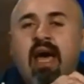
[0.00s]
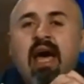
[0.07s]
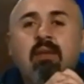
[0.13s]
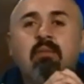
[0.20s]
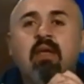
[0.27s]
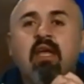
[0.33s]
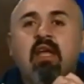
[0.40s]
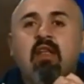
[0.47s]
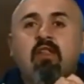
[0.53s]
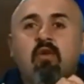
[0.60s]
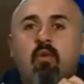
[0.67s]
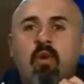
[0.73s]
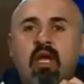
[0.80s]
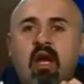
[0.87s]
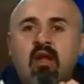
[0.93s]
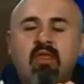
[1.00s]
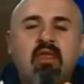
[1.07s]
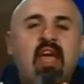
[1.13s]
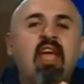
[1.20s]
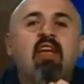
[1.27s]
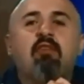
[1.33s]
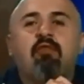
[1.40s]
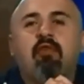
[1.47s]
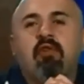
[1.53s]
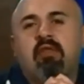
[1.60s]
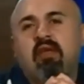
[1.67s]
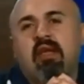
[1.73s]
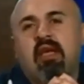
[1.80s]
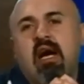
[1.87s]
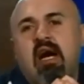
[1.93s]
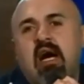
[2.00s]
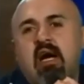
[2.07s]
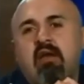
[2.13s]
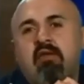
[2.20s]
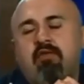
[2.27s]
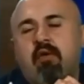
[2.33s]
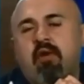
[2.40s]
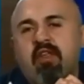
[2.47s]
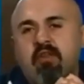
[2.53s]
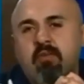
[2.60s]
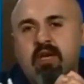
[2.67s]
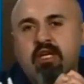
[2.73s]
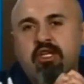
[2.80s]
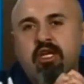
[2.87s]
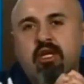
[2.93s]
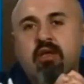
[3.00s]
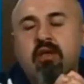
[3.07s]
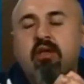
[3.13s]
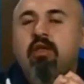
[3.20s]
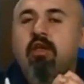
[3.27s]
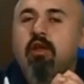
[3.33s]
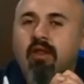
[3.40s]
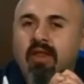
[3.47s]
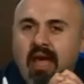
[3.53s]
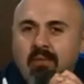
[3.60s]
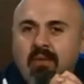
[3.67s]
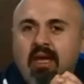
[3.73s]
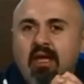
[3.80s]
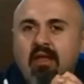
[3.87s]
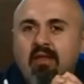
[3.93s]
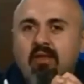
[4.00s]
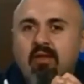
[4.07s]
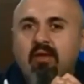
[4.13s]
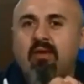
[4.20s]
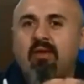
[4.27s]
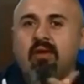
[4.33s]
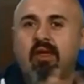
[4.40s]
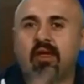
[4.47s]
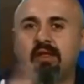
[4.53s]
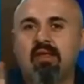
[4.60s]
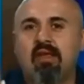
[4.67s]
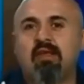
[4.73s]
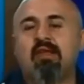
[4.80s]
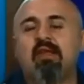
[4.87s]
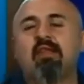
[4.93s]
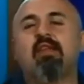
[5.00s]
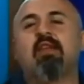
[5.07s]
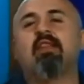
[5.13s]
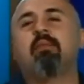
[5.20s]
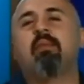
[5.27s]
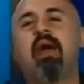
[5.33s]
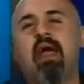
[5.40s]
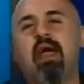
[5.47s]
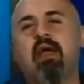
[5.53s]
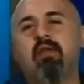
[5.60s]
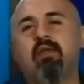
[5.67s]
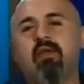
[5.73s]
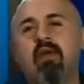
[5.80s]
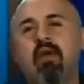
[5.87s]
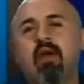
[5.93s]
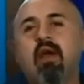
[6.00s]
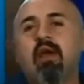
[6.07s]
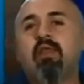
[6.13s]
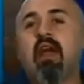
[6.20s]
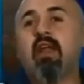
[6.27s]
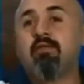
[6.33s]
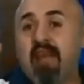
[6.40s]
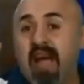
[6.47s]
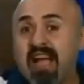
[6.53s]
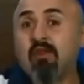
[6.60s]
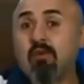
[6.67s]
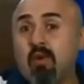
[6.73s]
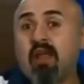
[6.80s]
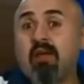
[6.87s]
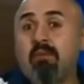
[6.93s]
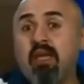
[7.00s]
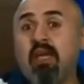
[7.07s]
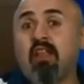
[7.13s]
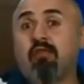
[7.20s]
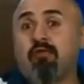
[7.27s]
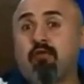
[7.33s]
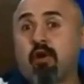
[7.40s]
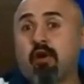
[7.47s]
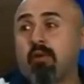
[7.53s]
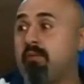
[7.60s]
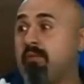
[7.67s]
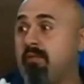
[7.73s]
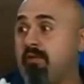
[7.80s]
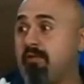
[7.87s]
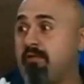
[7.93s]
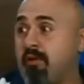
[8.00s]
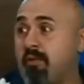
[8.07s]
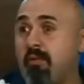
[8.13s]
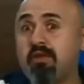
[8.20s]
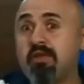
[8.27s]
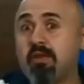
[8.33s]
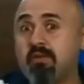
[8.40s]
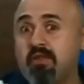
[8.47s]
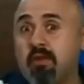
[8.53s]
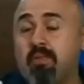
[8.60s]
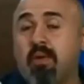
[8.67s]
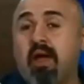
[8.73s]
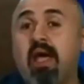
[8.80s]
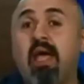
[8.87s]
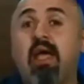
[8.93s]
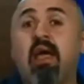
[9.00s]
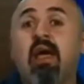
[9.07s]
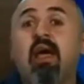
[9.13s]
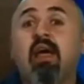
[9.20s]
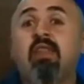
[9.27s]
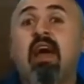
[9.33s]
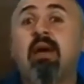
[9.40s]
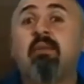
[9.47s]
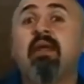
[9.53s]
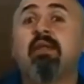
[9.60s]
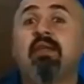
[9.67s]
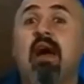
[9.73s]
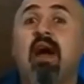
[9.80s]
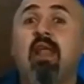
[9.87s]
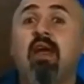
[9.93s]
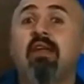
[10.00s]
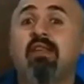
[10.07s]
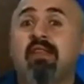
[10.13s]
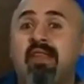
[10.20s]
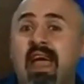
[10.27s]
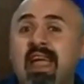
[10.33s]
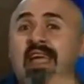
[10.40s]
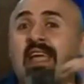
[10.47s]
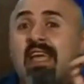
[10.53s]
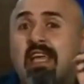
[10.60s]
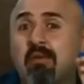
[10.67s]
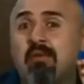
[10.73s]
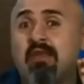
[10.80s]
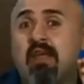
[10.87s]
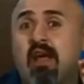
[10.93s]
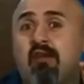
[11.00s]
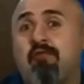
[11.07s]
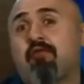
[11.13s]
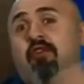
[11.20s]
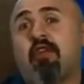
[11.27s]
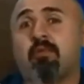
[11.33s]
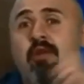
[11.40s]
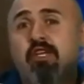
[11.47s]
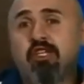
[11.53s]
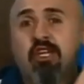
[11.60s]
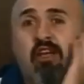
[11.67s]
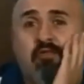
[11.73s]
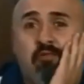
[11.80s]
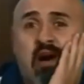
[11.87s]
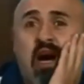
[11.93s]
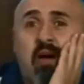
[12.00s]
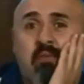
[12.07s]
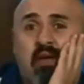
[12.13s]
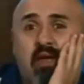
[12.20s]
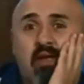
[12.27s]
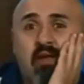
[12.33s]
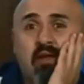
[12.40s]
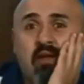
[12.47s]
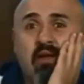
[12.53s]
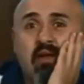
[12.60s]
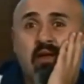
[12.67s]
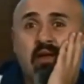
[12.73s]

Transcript: That means we are thankful to God for his mission. You know what that means? Consistency demands that if that's what it means for Muslims to pray, that means Allah is thanking himself for the mission of Muhammad.